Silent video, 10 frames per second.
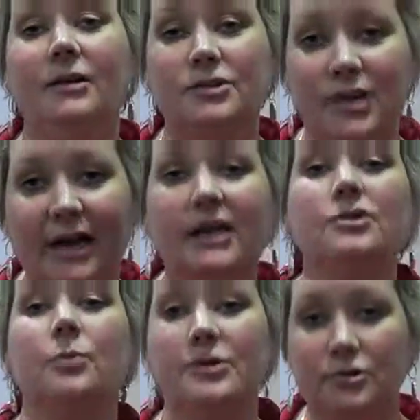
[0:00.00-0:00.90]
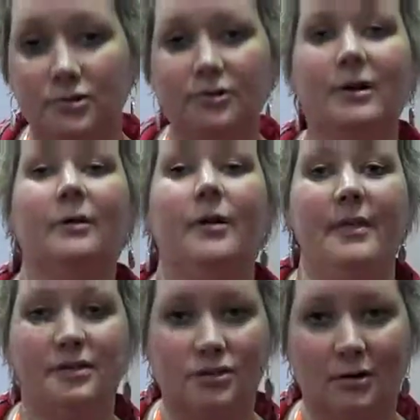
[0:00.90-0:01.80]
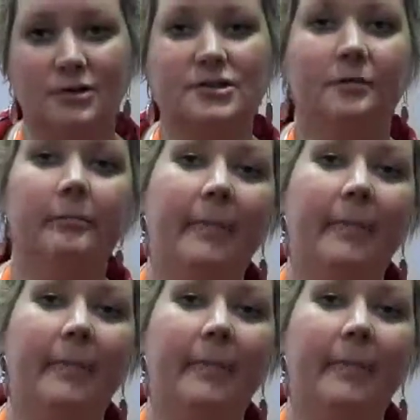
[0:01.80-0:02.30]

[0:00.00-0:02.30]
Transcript: change what you're doing with instruction